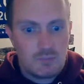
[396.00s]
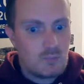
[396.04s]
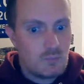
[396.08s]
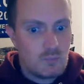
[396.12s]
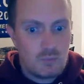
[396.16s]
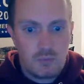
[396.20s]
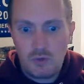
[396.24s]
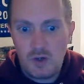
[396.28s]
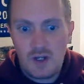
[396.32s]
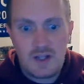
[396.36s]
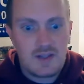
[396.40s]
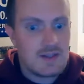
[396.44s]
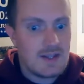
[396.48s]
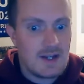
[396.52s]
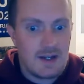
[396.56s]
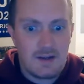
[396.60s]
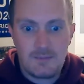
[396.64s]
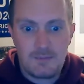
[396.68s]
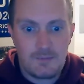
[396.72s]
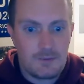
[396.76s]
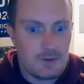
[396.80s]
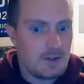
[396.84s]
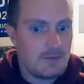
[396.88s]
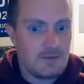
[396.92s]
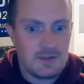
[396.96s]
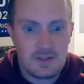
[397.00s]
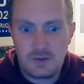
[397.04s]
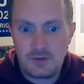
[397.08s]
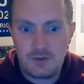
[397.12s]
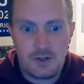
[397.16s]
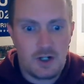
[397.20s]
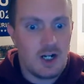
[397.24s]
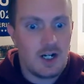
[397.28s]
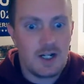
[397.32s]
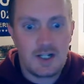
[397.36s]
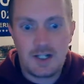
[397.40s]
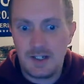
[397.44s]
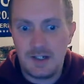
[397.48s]
runs out in front of a
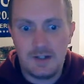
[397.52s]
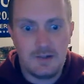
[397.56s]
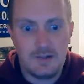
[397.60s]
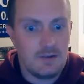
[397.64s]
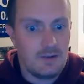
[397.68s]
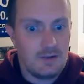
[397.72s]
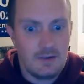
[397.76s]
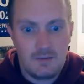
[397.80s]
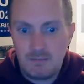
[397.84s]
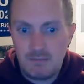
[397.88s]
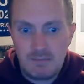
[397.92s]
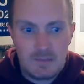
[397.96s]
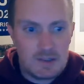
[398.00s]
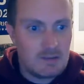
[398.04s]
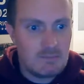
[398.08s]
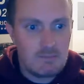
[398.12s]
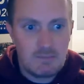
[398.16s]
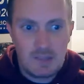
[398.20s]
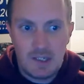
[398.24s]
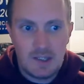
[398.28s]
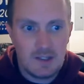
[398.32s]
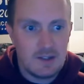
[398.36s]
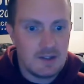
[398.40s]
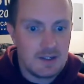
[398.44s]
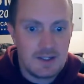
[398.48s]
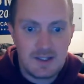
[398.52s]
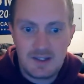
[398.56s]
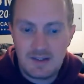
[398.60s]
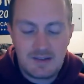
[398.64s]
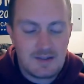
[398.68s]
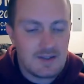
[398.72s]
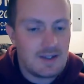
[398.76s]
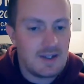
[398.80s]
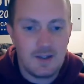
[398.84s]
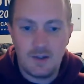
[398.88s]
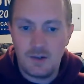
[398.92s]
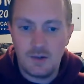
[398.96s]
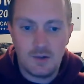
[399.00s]
truck and gets
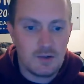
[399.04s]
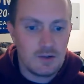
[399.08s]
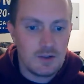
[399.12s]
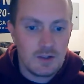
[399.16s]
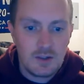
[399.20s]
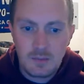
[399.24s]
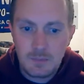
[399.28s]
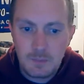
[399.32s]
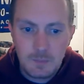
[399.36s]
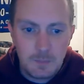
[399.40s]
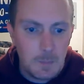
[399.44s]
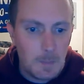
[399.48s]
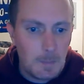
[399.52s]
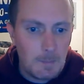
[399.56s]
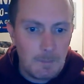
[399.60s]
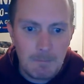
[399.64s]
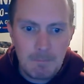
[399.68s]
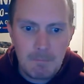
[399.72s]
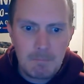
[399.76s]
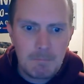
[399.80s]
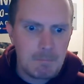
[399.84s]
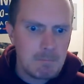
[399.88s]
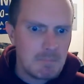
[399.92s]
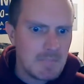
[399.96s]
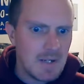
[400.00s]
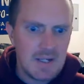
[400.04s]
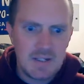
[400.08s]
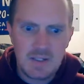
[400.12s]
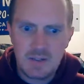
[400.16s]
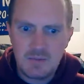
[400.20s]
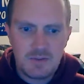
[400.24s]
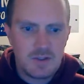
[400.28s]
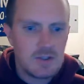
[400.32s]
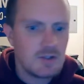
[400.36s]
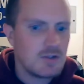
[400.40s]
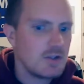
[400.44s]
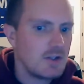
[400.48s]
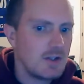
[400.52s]
killed, and the
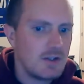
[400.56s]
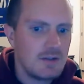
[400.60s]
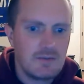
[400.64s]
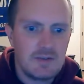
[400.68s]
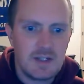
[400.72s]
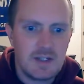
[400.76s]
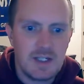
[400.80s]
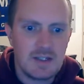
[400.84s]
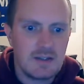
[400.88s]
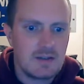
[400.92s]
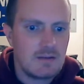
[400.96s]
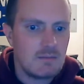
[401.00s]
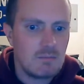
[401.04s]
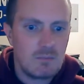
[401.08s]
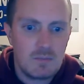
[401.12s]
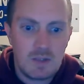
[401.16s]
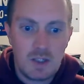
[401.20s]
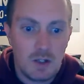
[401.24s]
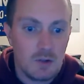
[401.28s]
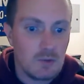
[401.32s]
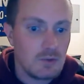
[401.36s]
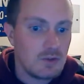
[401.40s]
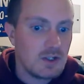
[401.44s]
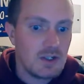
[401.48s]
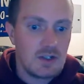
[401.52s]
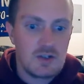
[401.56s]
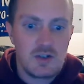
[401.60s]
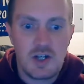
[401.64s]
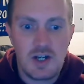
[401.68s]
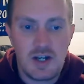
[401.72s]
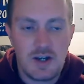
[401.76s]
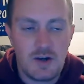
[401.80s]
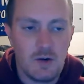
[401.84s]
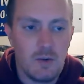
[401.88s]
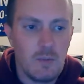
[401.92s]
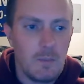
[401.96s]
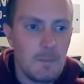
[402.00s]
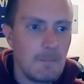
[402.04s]
fugitive goes to
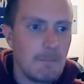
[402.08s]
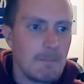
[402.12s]
jail.